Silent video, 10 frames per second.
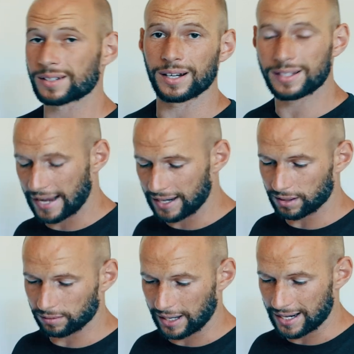is going to
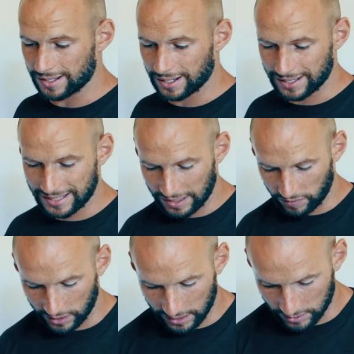take round
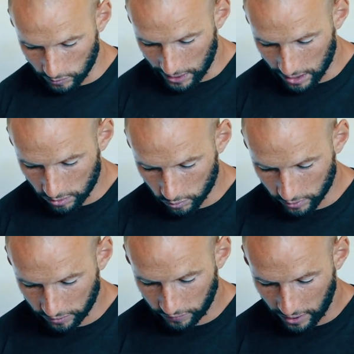seven as well
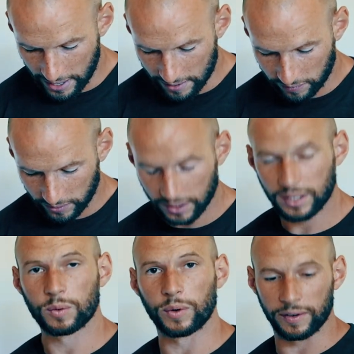with five
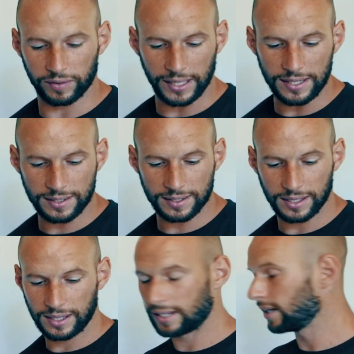wavelengths.